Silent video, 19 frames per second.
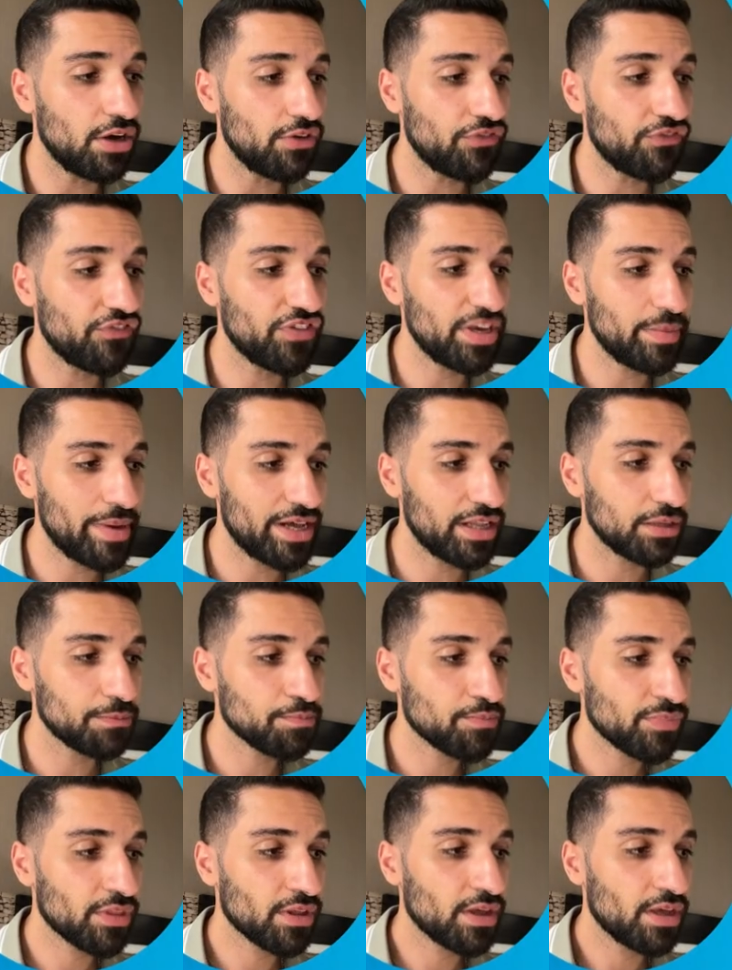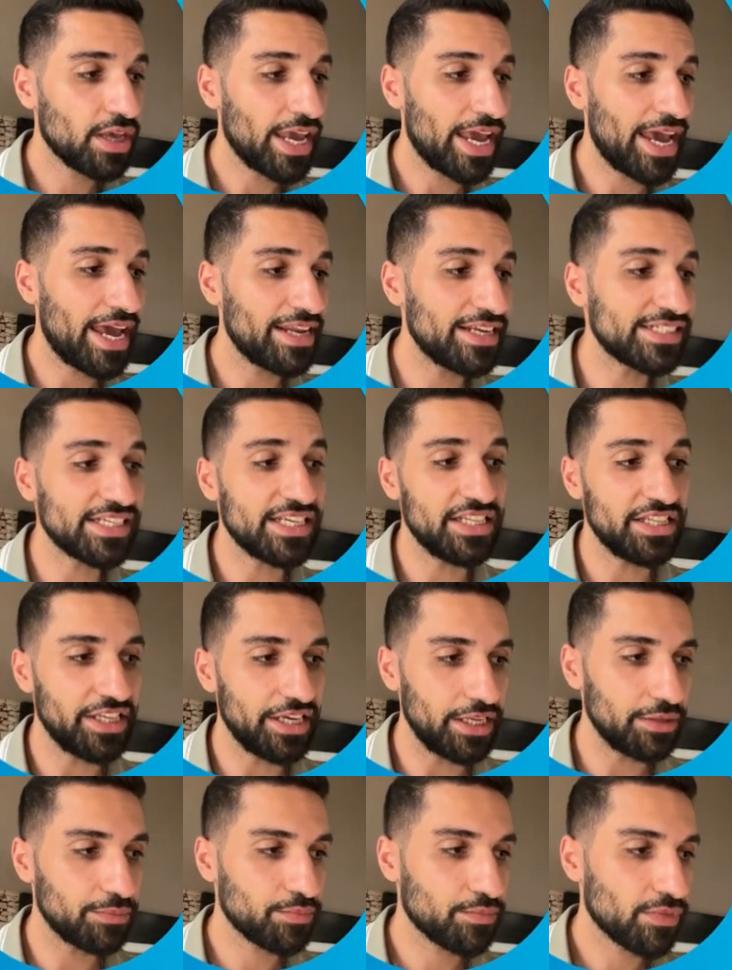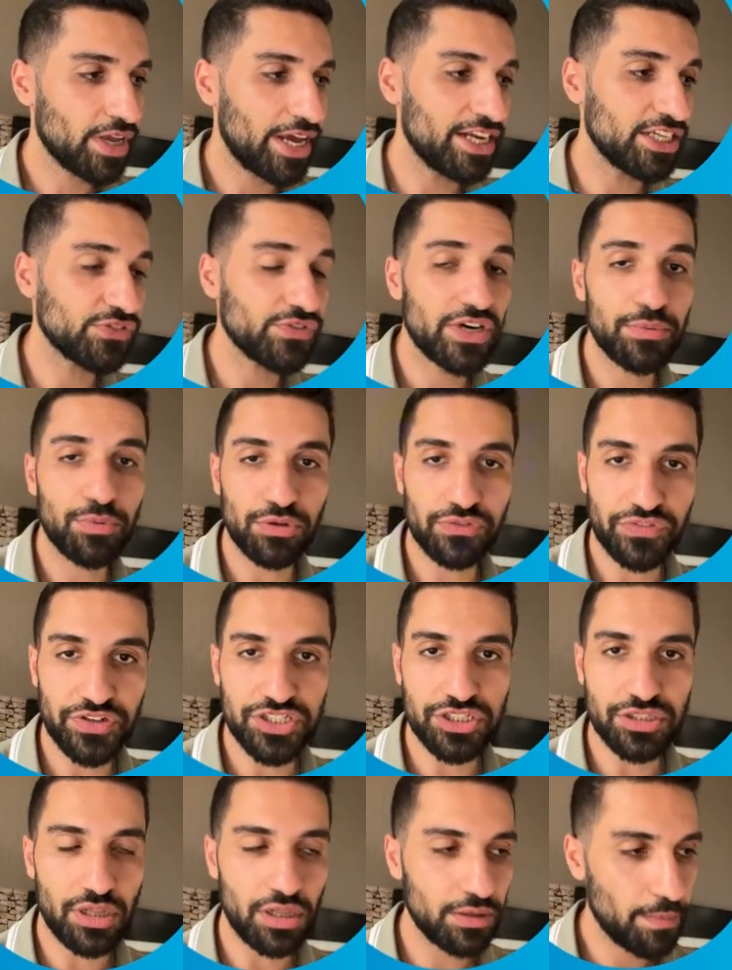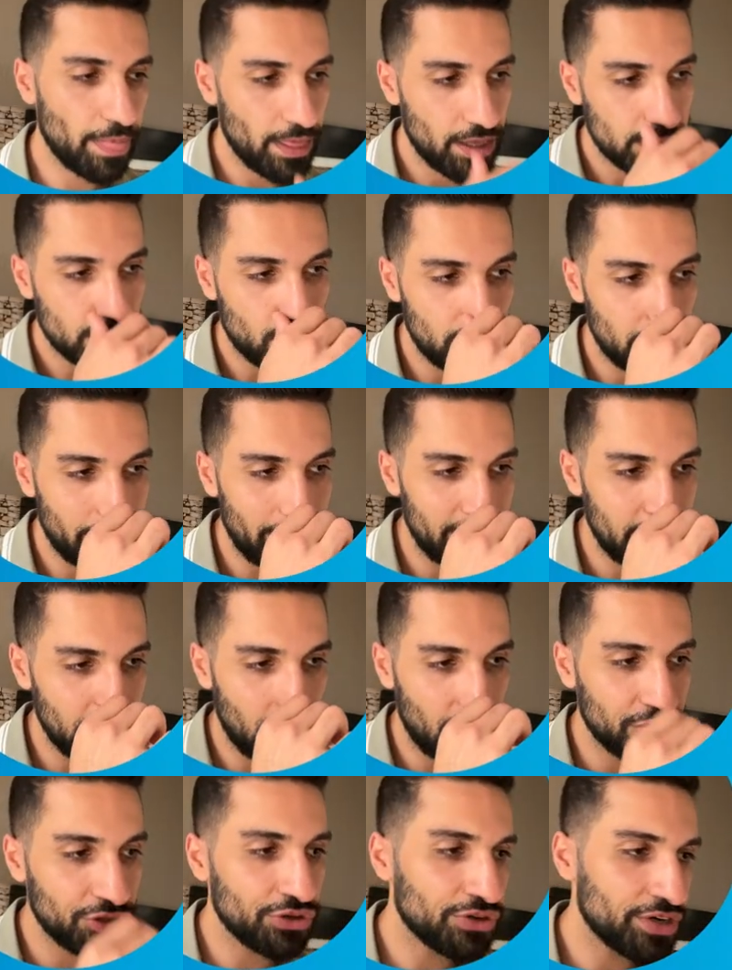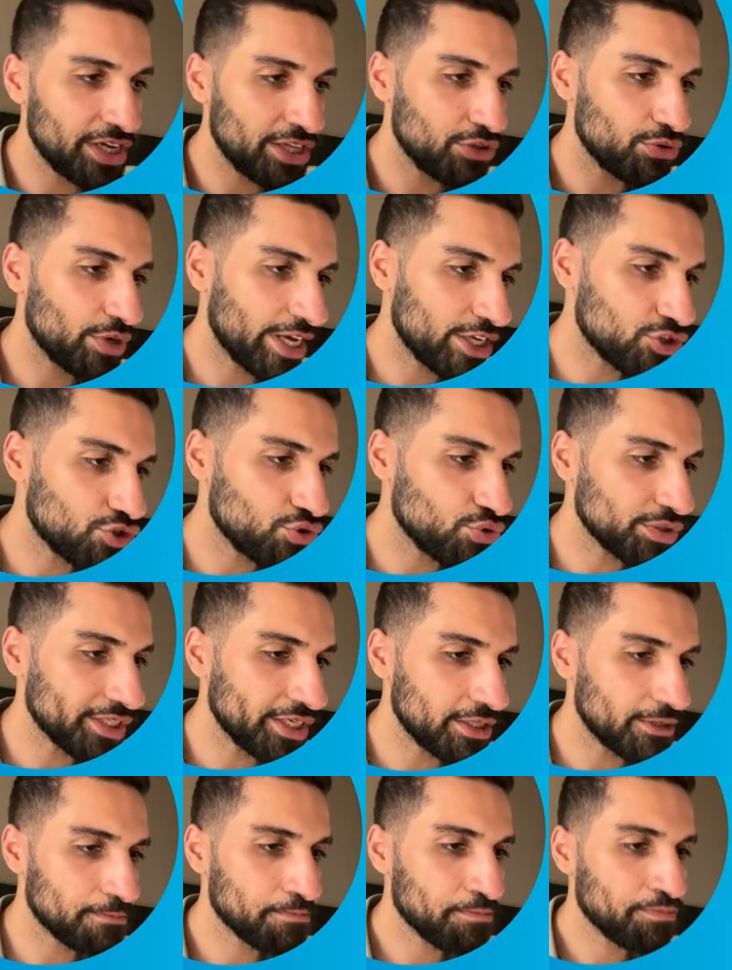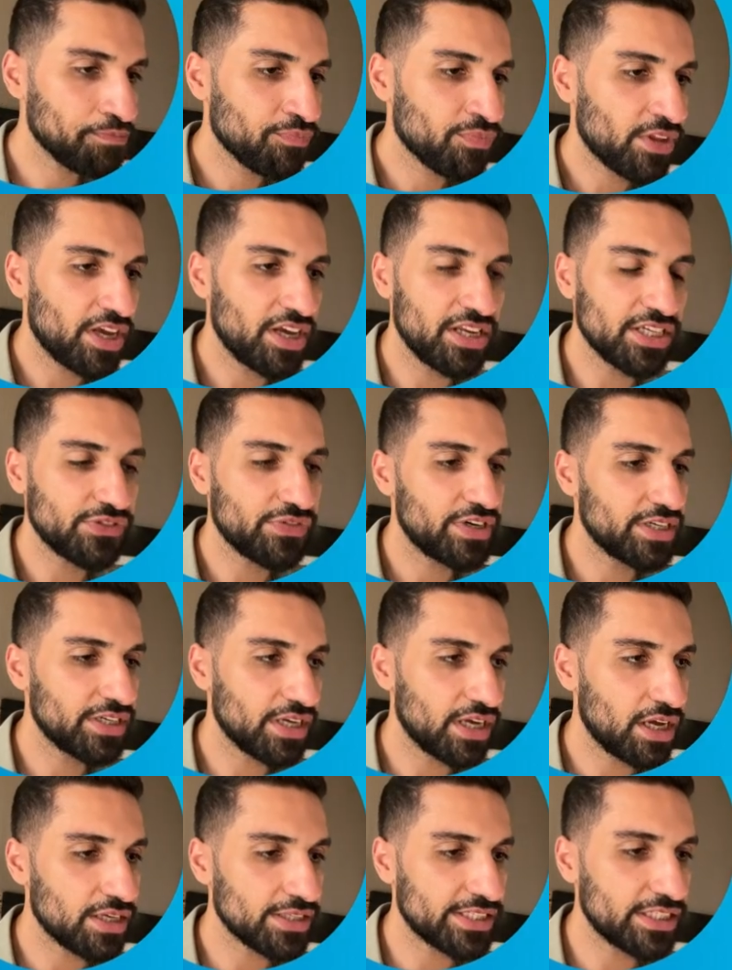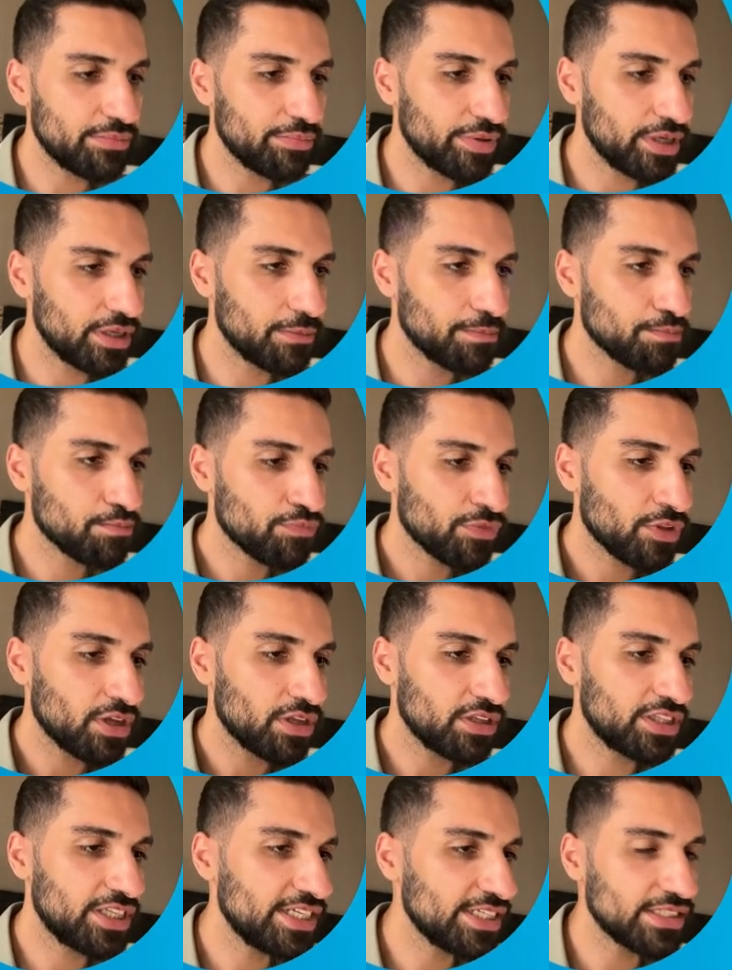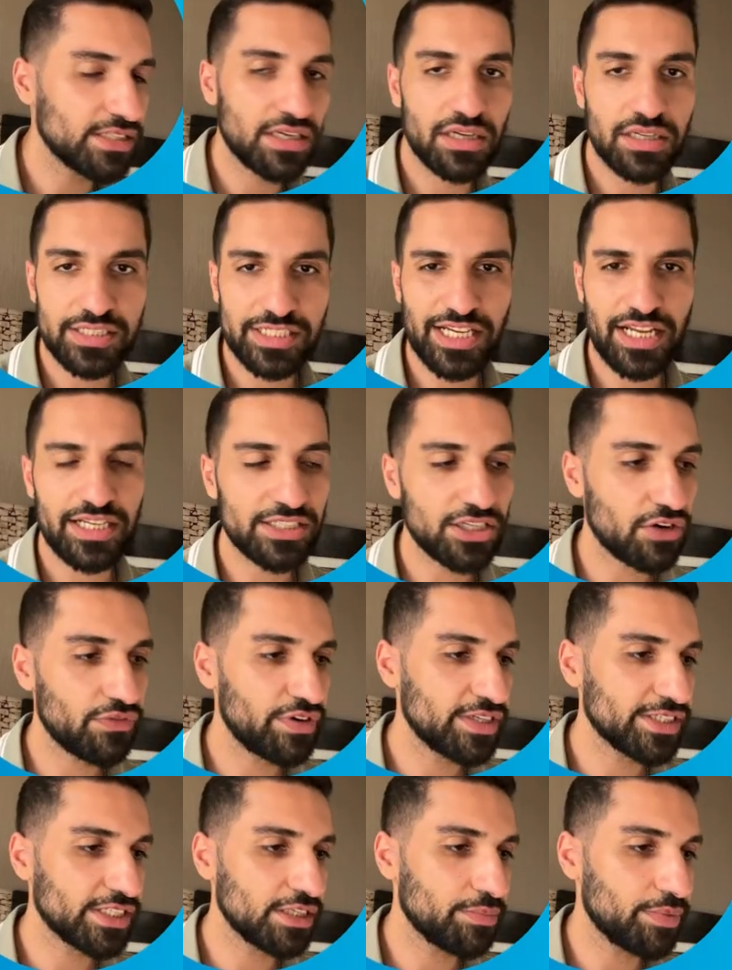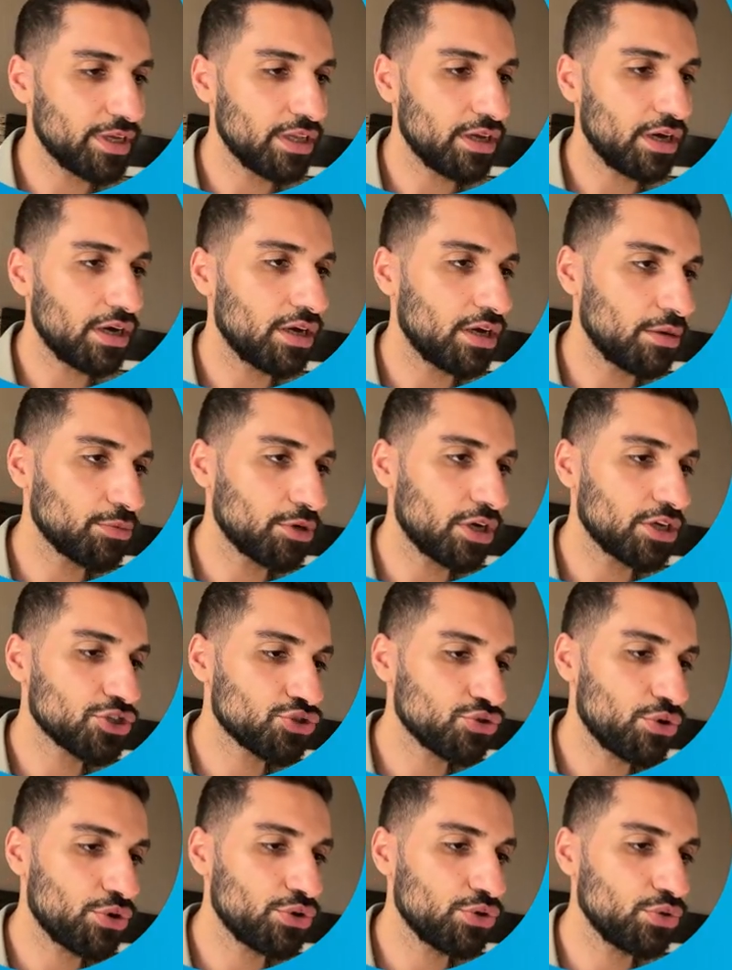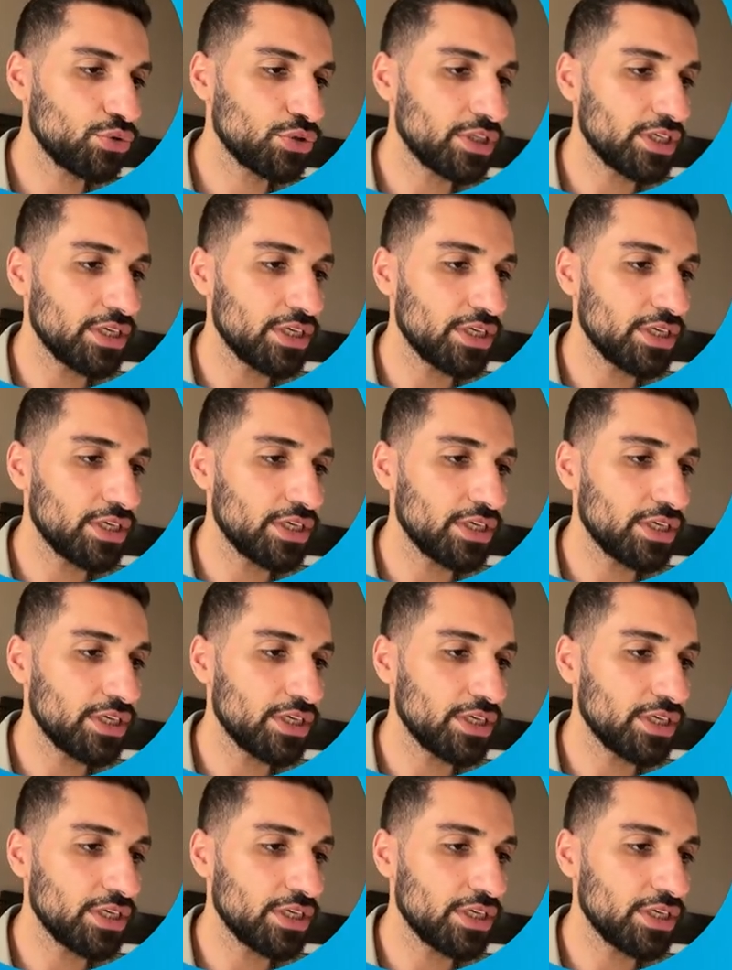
female and is Indian, and is very professional. So depending on your need, you can choose it. It is very simple. These settings are very simple. I'm gonna show you